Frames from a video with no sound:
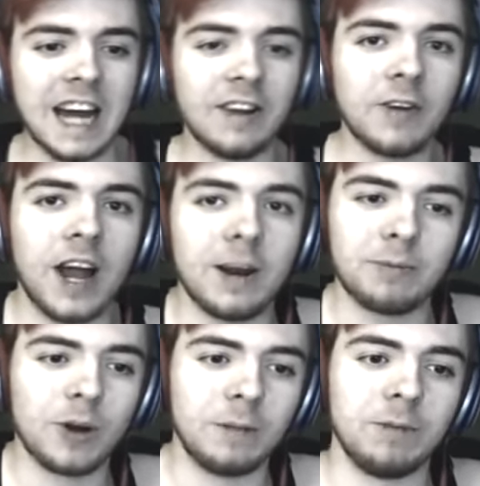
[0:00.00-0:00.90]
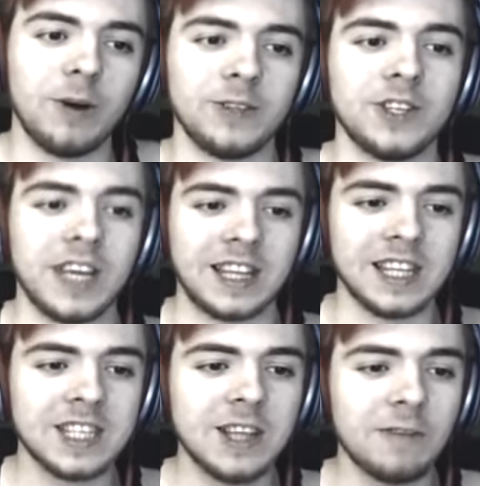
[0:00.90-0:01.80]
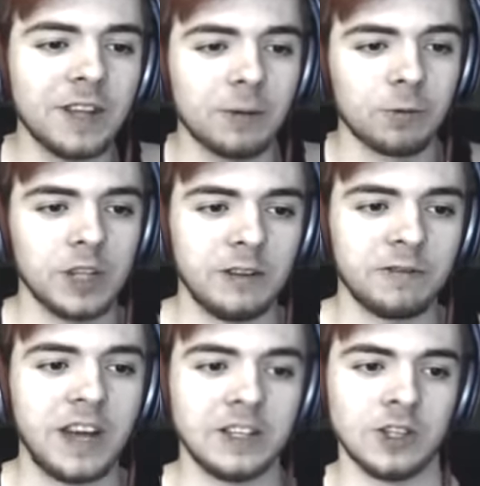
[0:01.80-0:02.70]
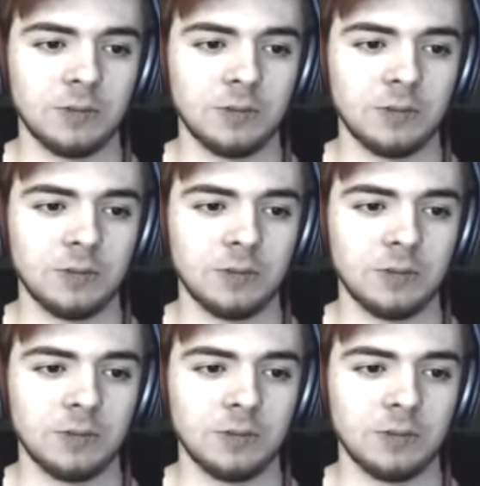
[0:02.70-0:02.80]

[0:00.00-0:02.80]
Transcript: I never had a broken bone, so like this stuff like really fazes